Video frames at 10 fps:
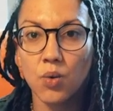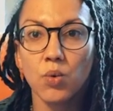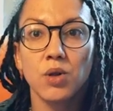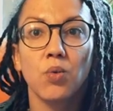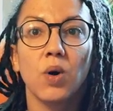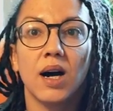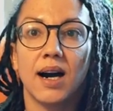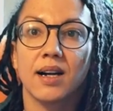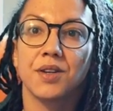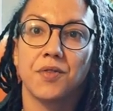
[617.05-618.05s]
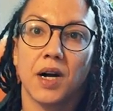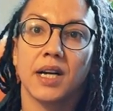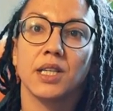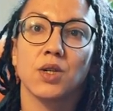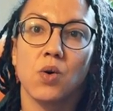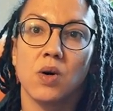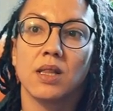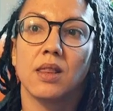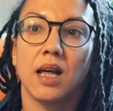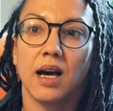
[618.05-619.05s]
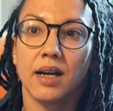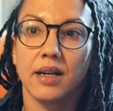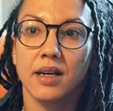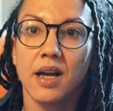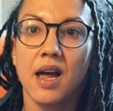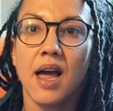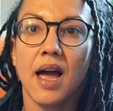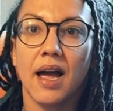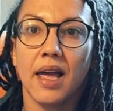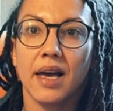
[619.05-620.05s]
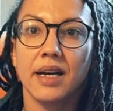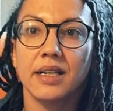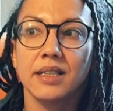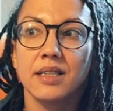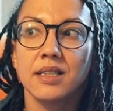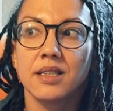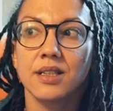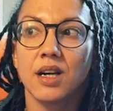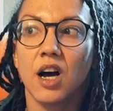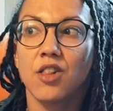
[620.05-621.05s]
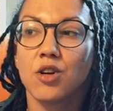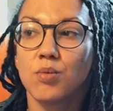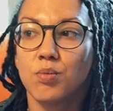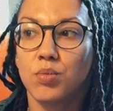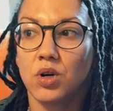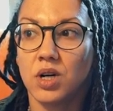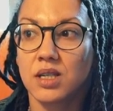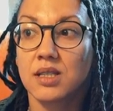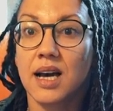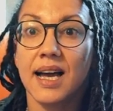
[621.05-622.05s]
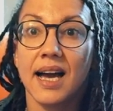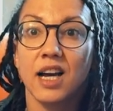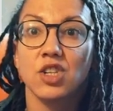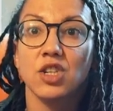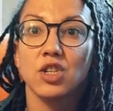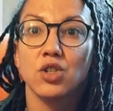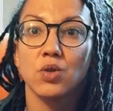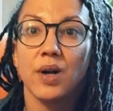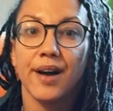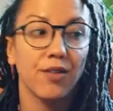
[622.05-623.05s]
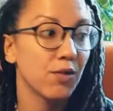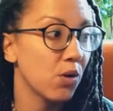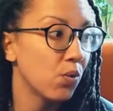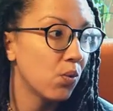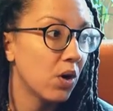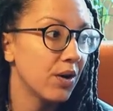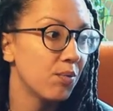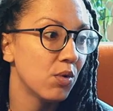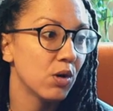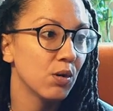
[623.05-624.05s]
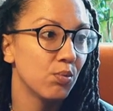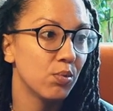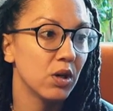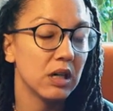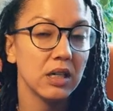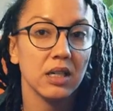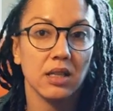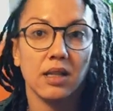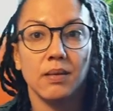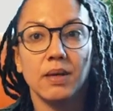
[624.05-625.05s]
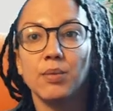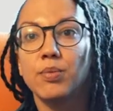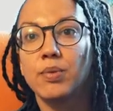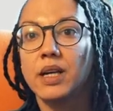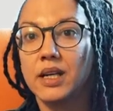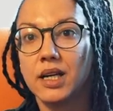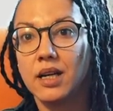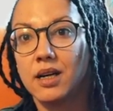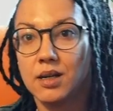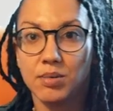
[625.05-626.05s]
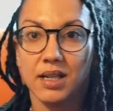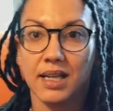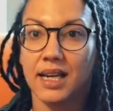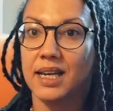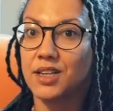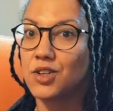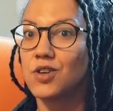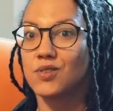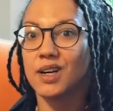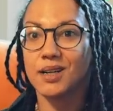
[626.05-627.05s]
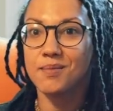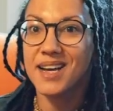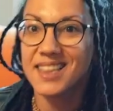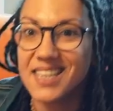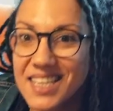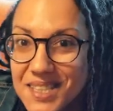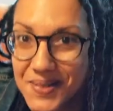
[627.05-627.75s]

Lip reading: with what I could find online and other books. I actually do have one more book. Let me pick it up. Again, I don't recommend these,